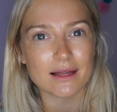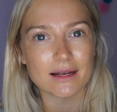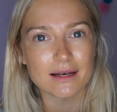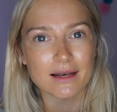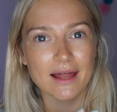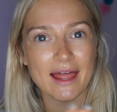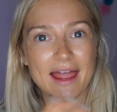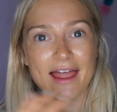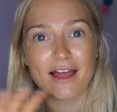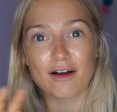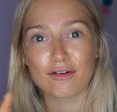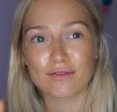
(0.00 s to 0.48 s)

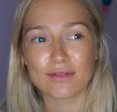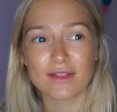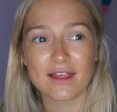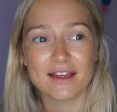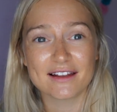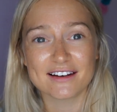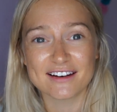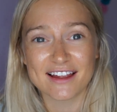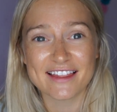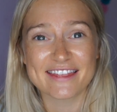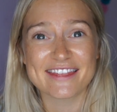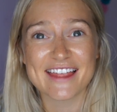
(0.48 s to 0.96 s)

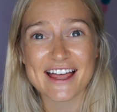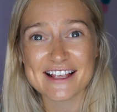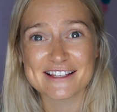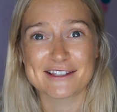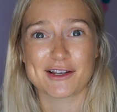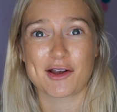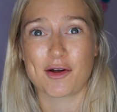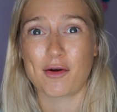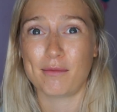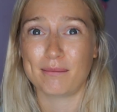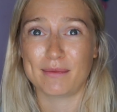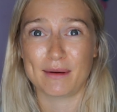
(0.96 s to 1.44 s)
like, that's
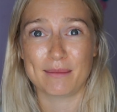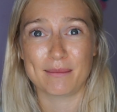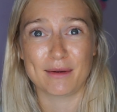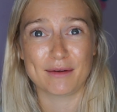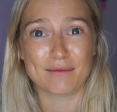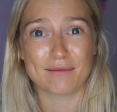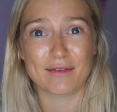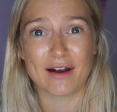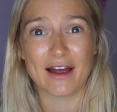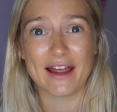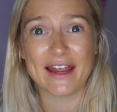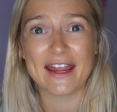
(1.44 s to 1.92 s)
a
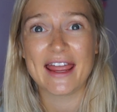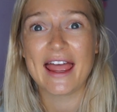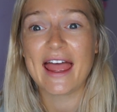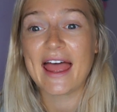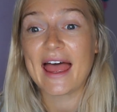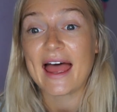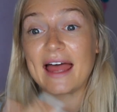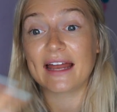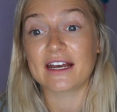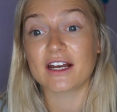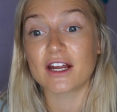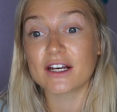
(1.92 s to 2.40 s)
compliment, right?
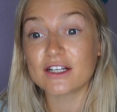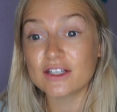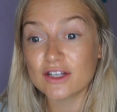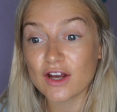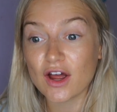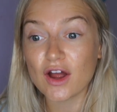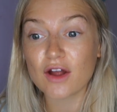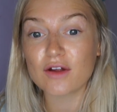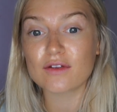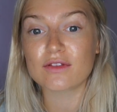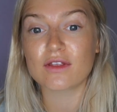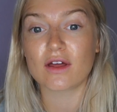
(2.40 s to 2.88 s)
And I
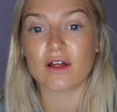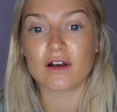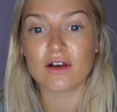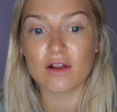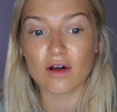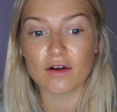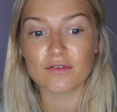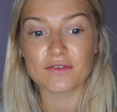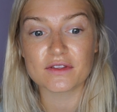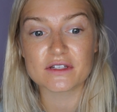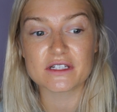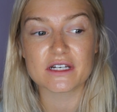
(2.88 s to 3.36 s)
know that a
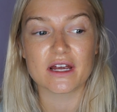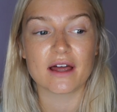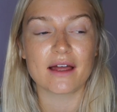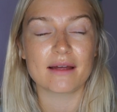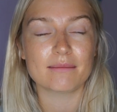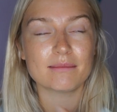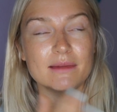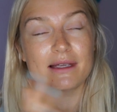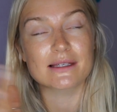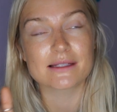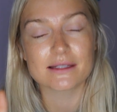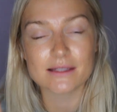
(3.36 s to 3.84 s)
lot of the
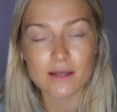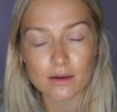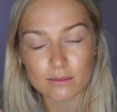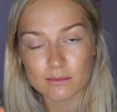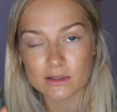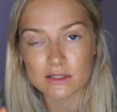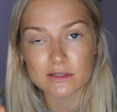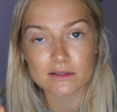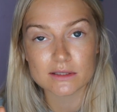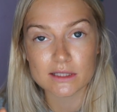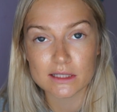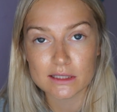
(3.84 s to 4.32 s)
time, there's so
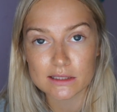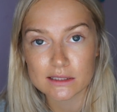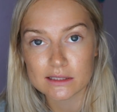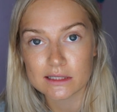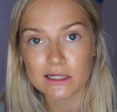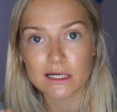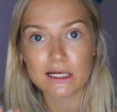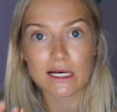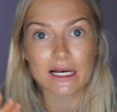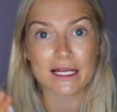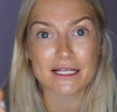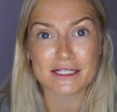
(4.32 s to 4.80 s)
much on the
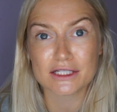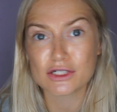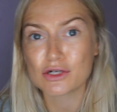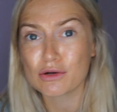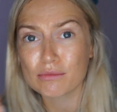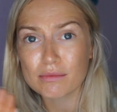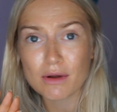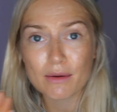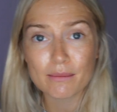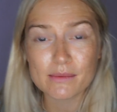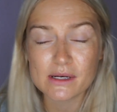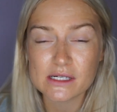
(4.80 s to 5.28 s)
internet, like,
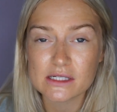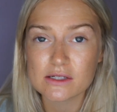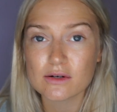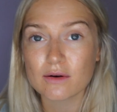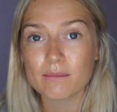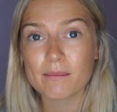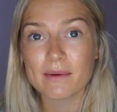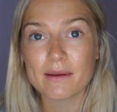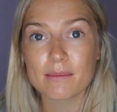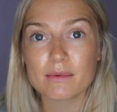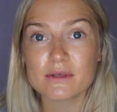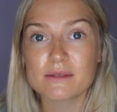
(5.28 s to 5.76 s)
stop commenting
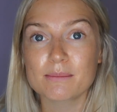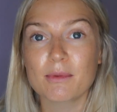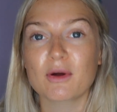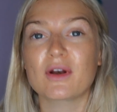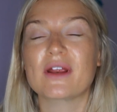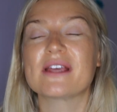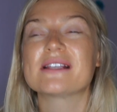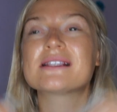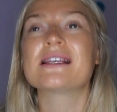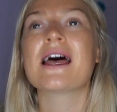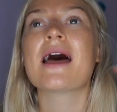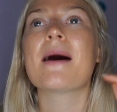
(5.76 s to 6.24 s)
on people's
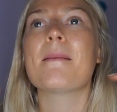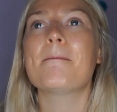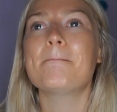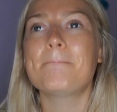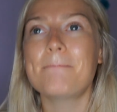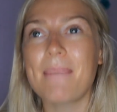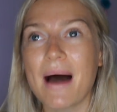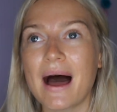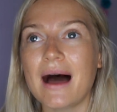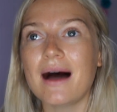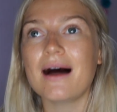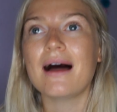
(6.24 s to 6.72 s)
bodies.
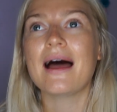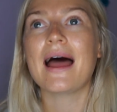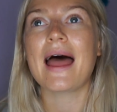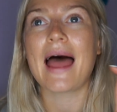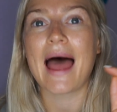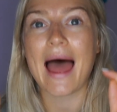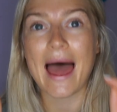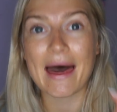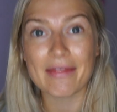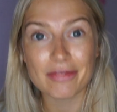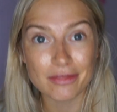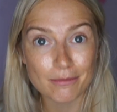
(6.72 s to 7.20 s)
But
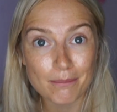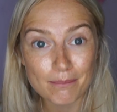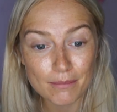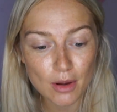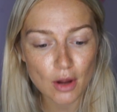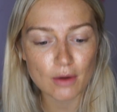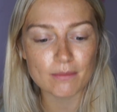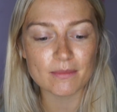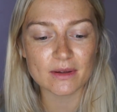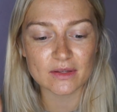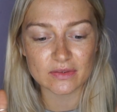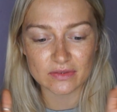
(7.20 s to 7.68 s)
at the
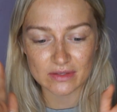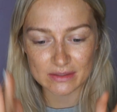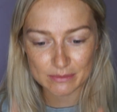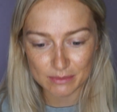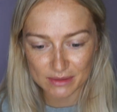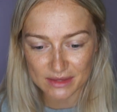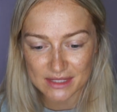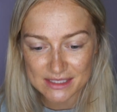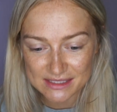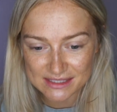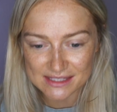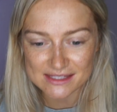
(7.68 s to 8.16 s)
moment,
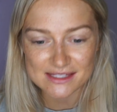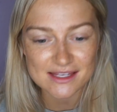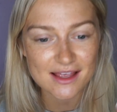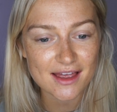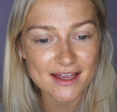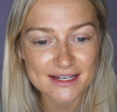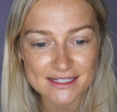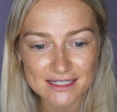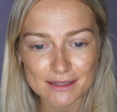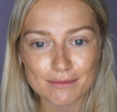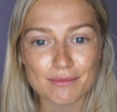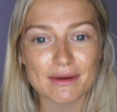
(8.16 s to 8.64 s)
the
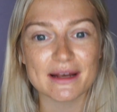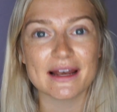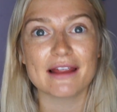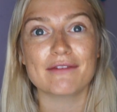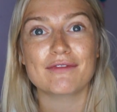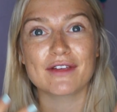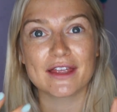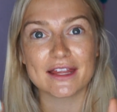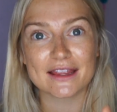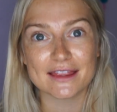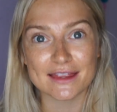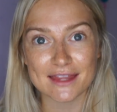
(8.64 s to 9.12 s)
society we
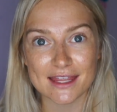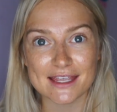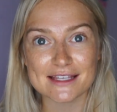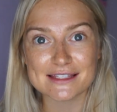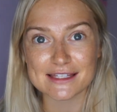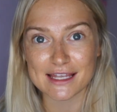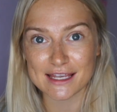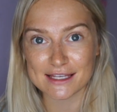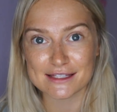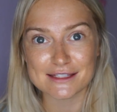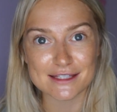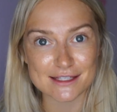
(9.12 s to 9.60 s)
live in,
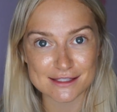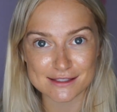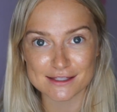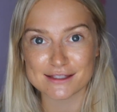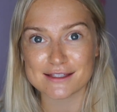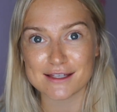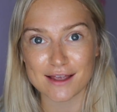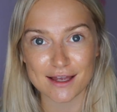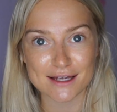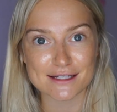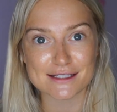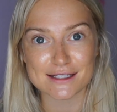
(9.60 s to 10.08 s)
this is the
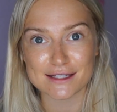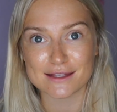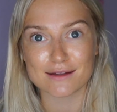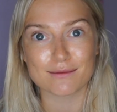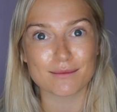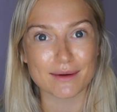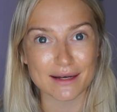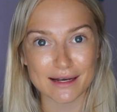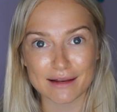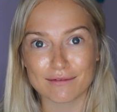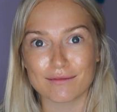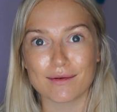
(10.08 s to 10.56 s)
society
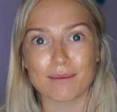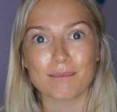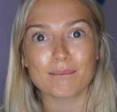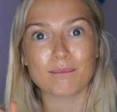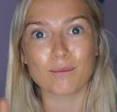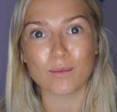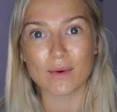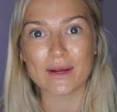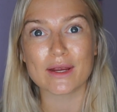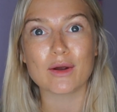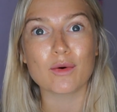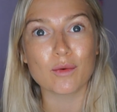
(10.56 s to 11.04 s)
that we live in,
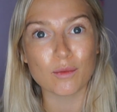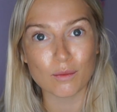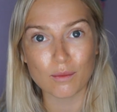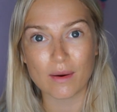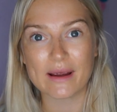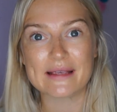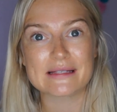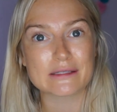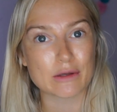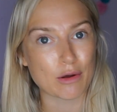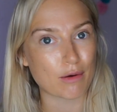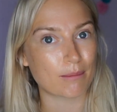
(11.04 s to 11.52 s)
we
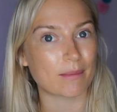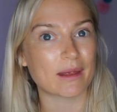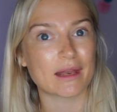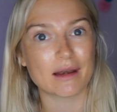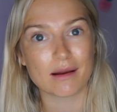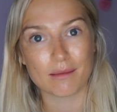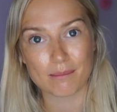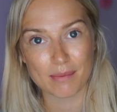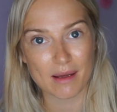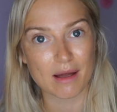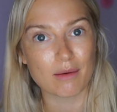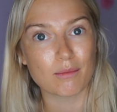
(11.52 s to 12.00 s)
always
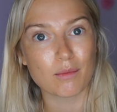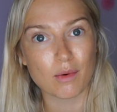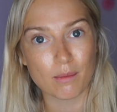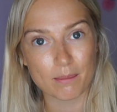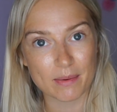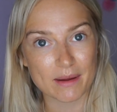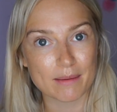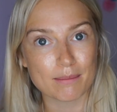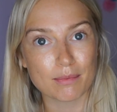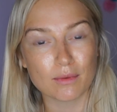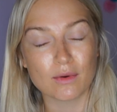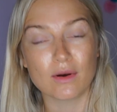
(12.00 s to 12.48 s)
comment about what
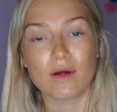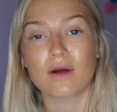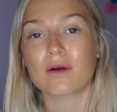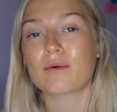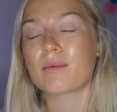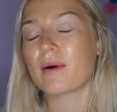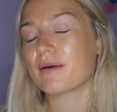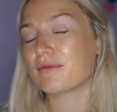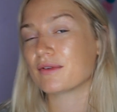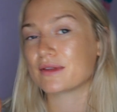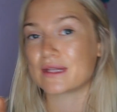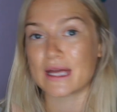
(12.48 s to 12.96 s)
people
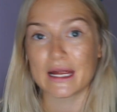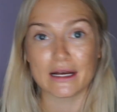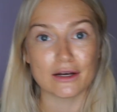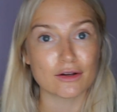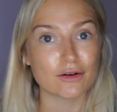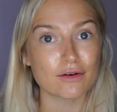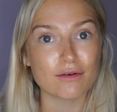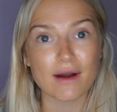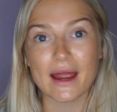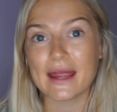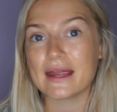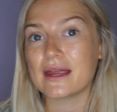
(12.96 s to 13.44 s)
look, whether they
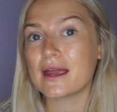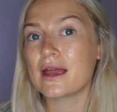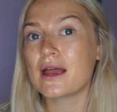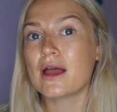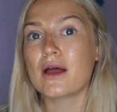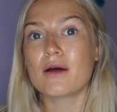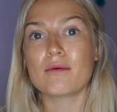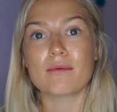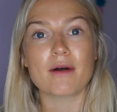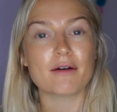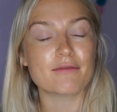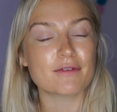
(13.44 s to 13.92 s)
look great,
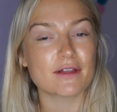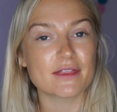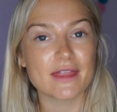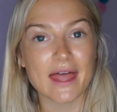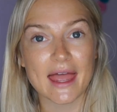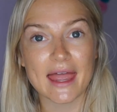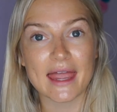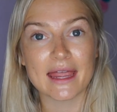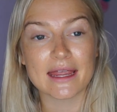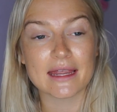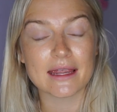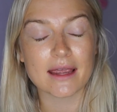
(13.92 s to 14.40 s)
whether
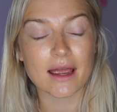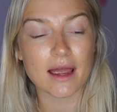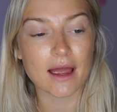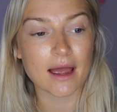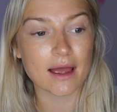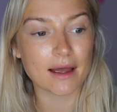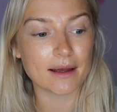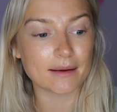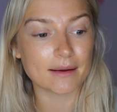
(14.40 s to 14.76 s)
they